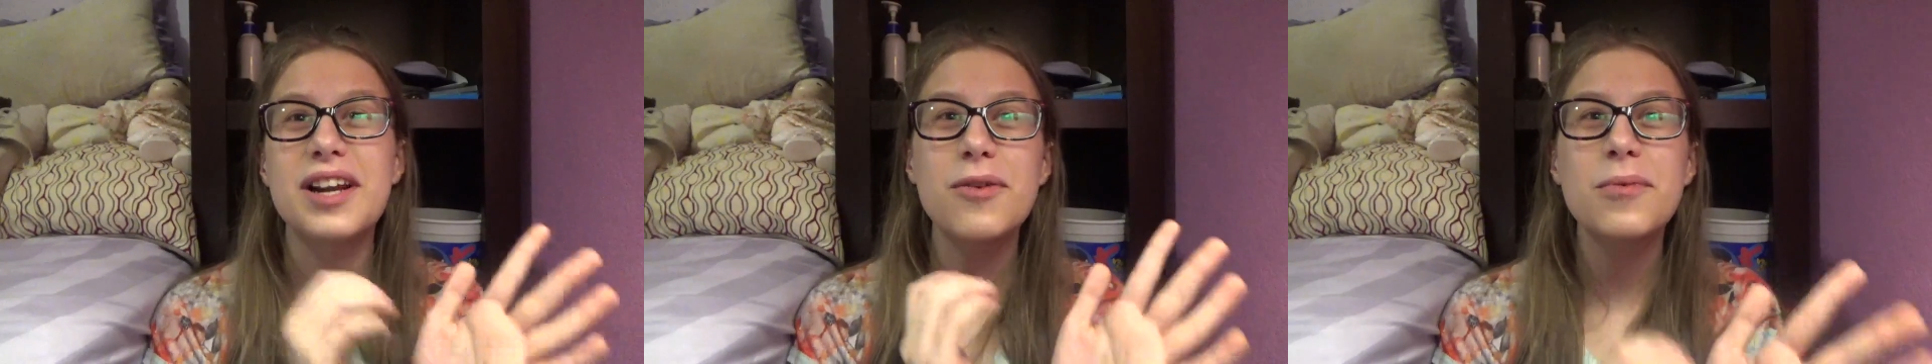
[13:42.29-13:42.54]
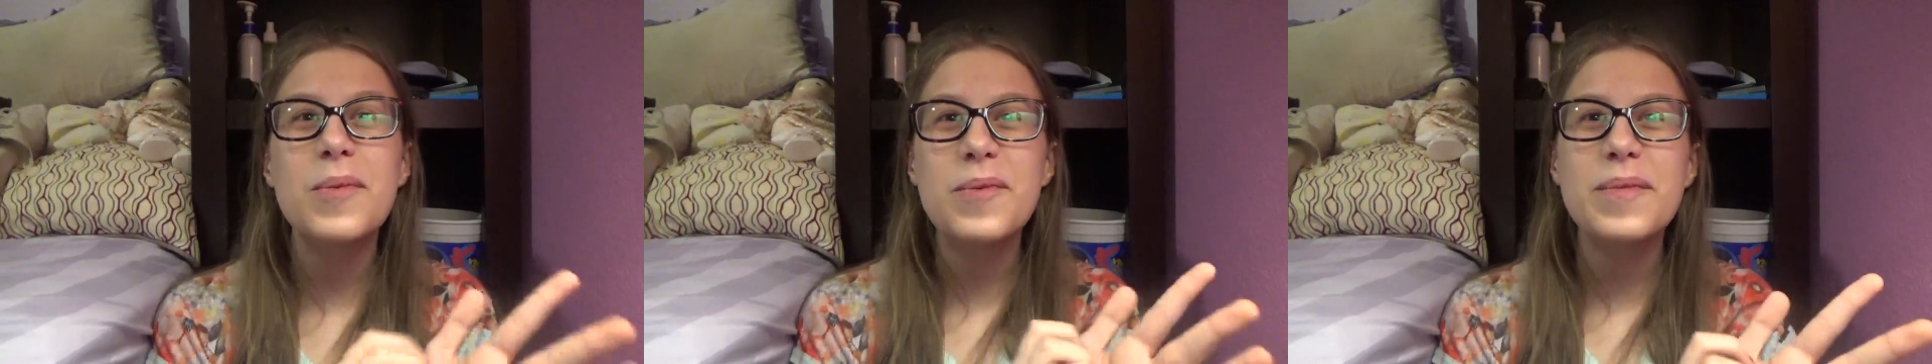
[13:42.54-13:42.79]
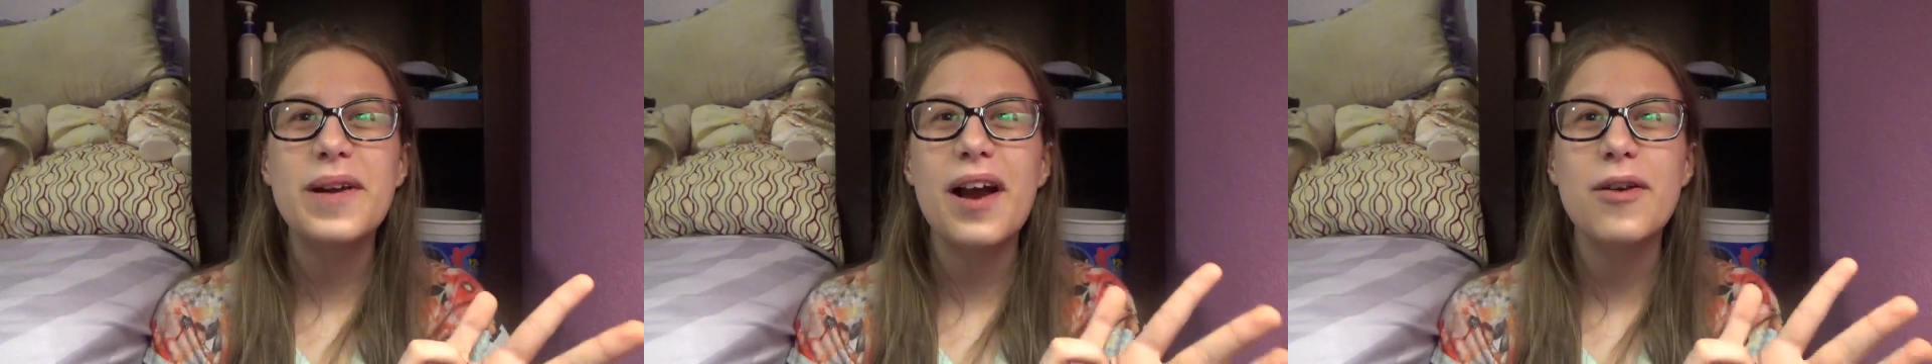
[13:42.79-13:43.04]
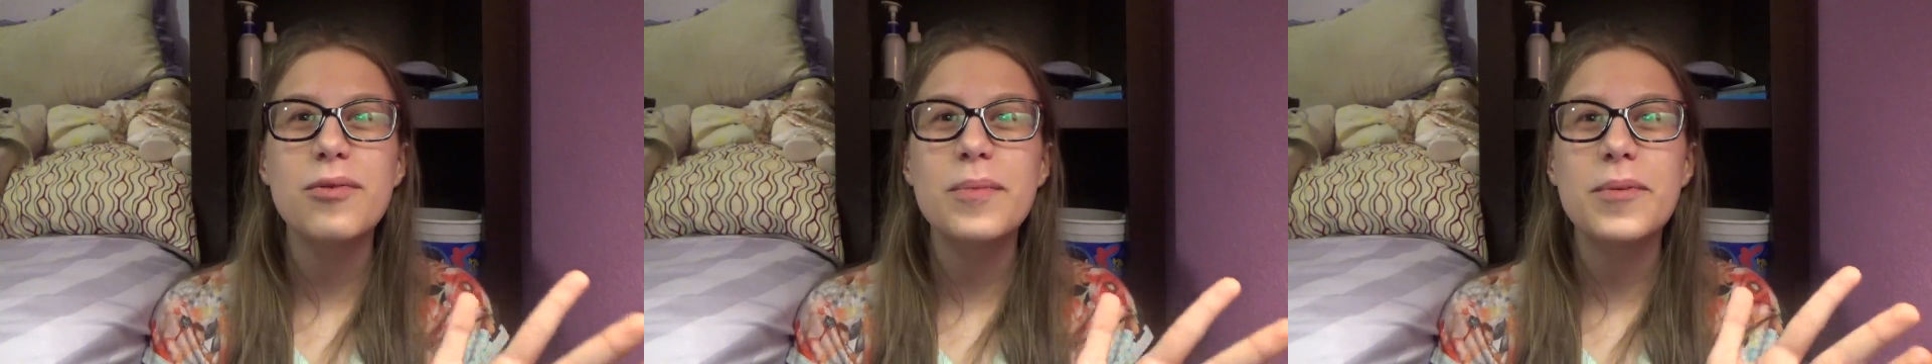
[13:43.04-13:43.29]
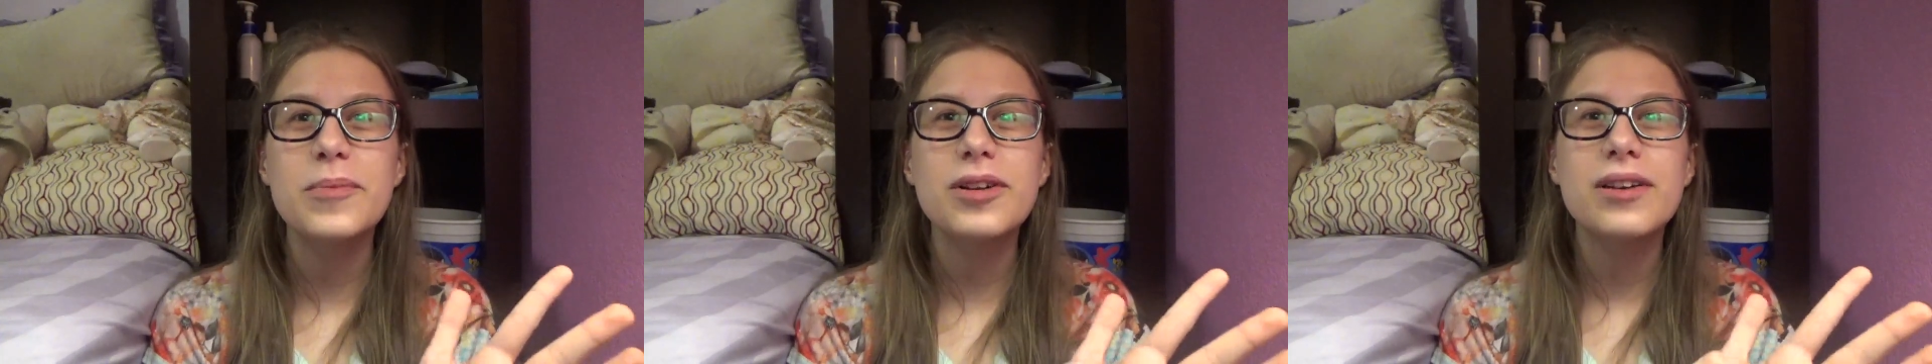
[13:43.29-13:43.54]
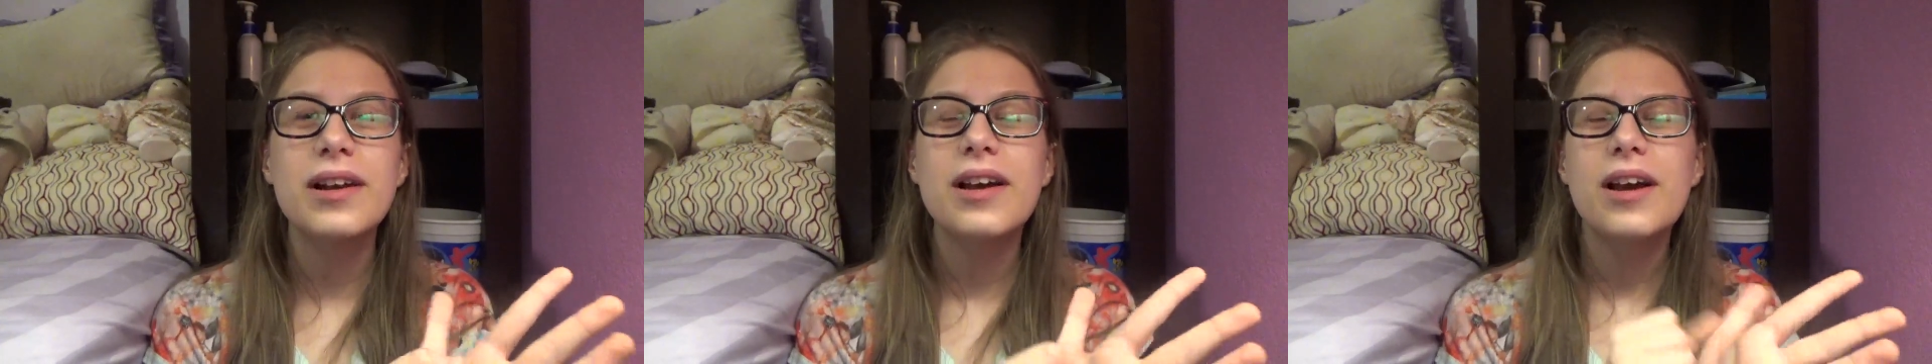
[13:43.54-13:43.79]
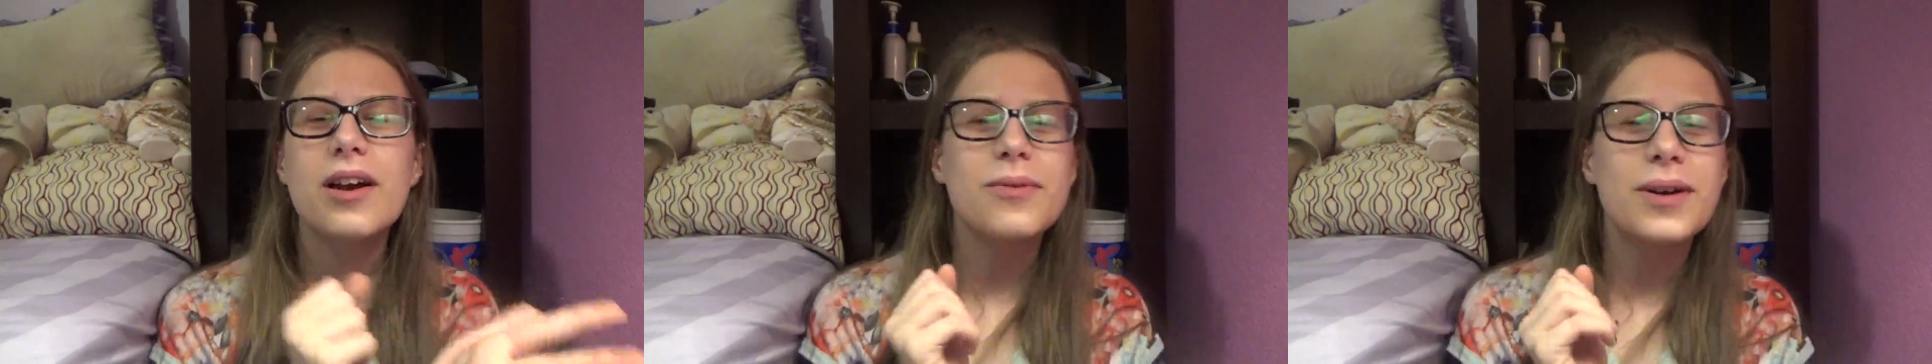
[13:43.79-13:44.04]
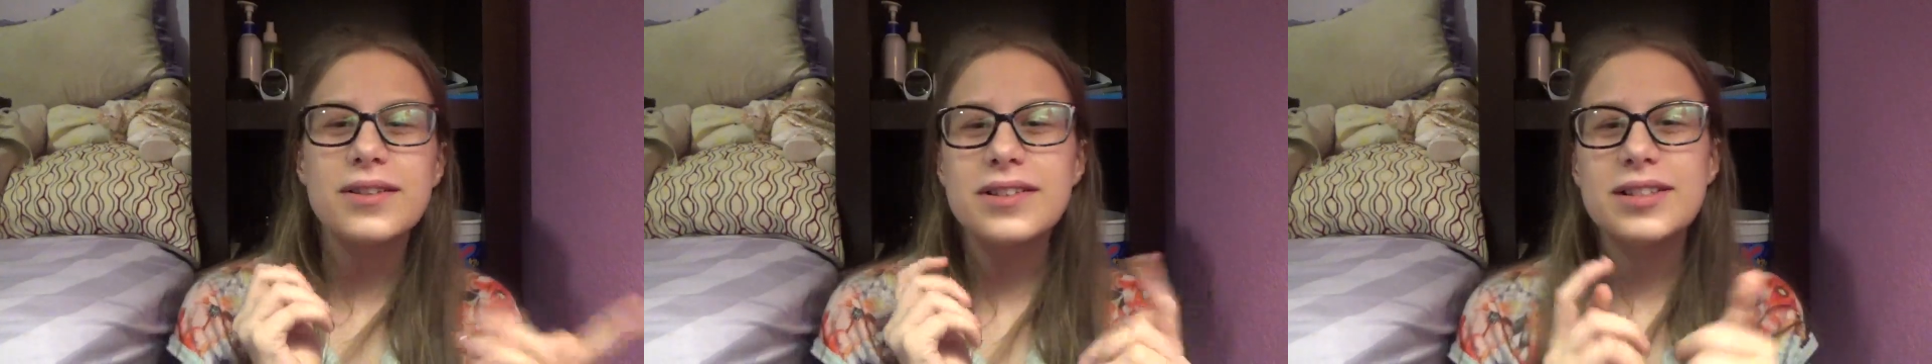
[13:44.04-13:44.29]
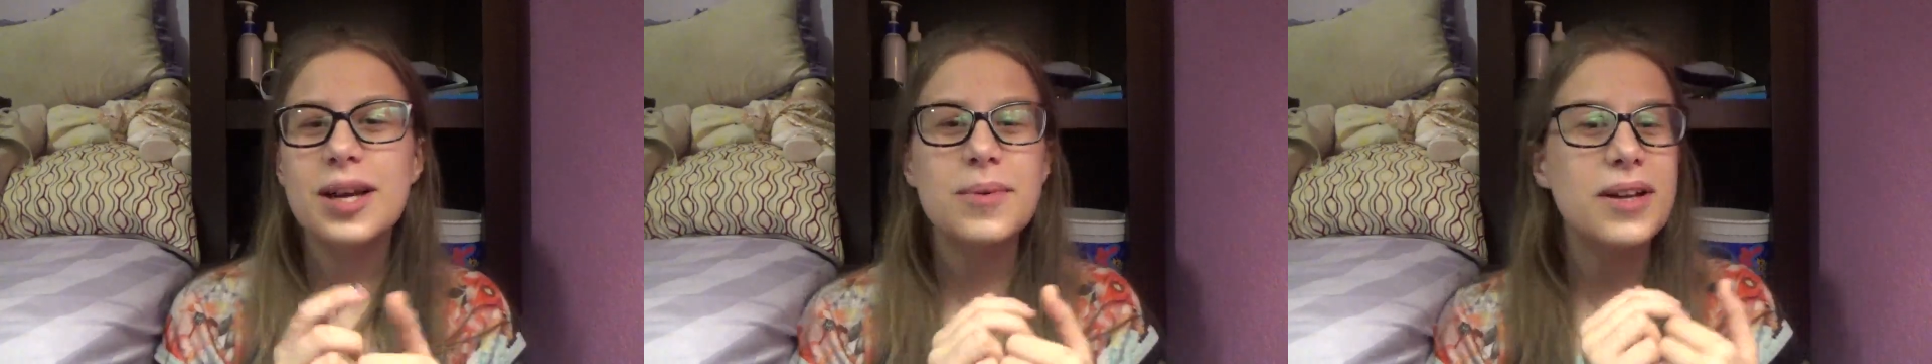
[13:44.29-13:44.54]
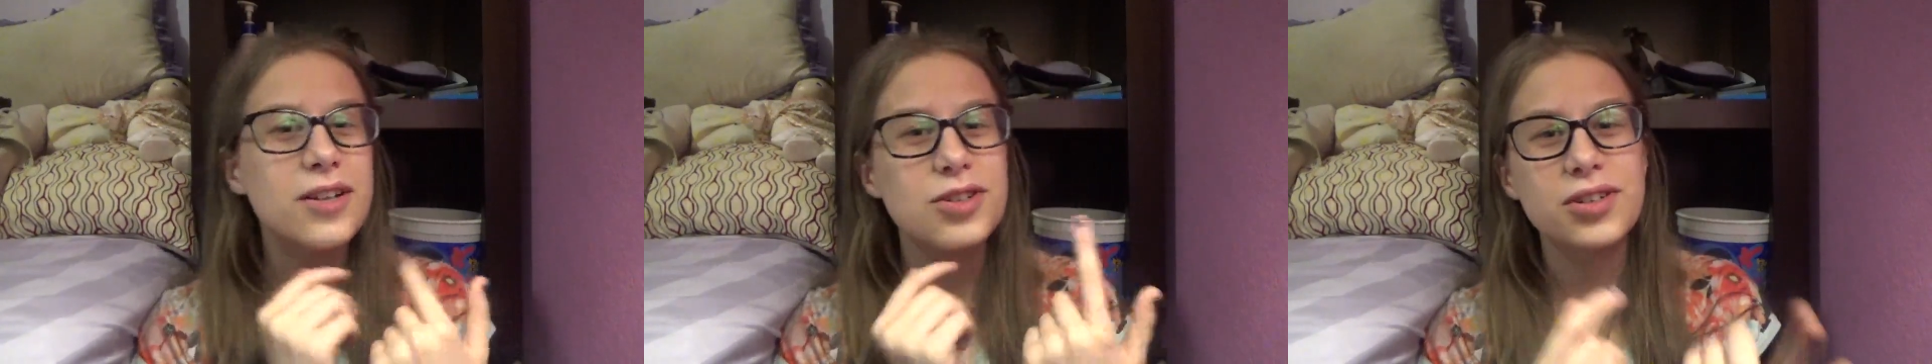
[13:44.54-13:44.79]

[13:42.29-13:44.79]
And I remember around the time that I